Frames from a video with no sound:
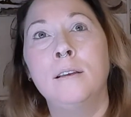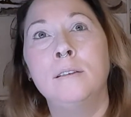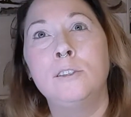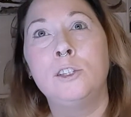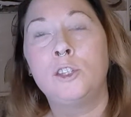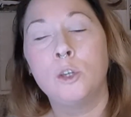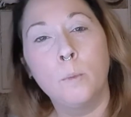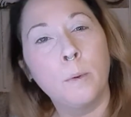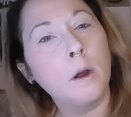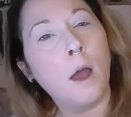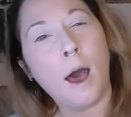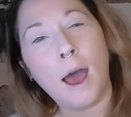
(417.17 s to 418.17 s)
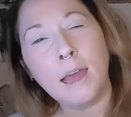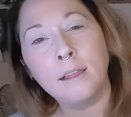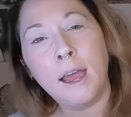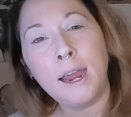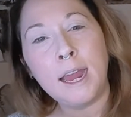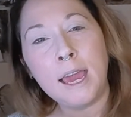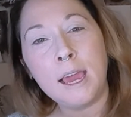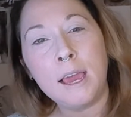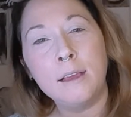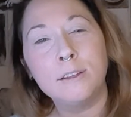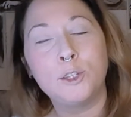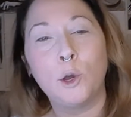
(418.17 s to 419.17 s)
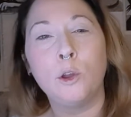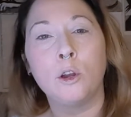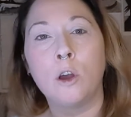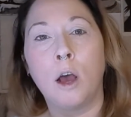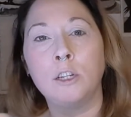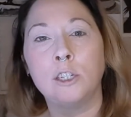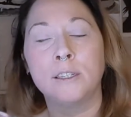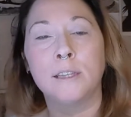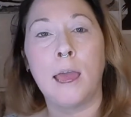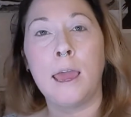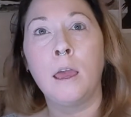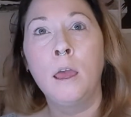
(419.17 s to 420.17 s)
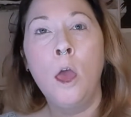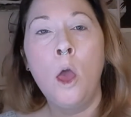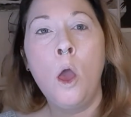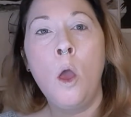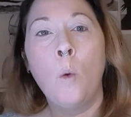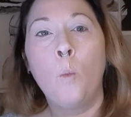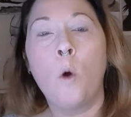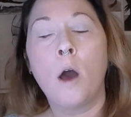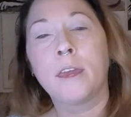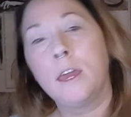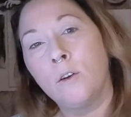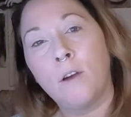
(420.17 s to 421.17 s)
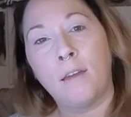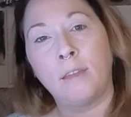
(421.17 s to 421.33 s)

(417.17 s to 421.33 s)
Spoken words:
super highlighty, so you're not just like walking around